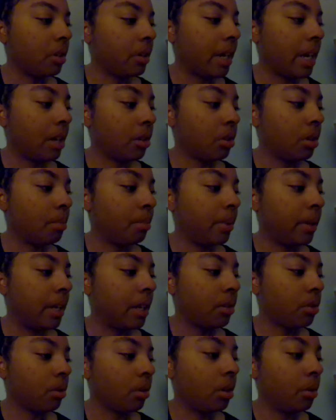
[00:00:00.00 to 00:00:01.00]
their action
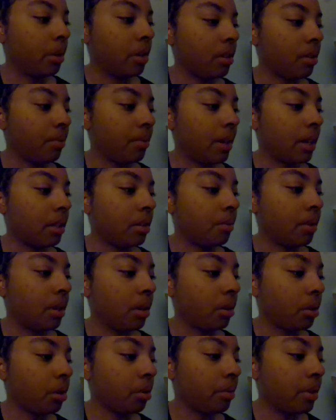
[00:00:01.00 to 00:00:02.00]
plans are always effective and
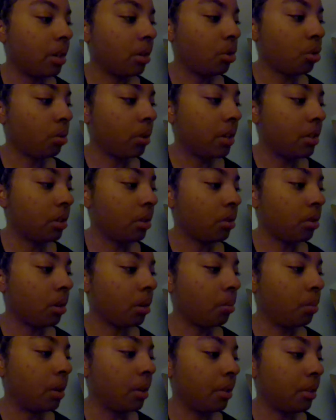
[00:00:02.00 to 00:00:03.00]
their career choices
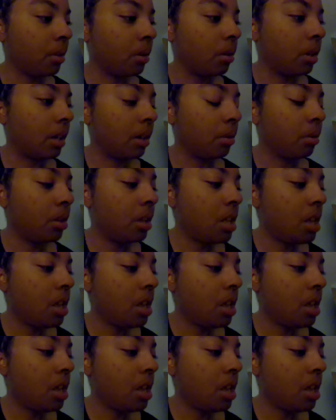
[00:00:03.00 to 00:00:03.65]
are well thought out.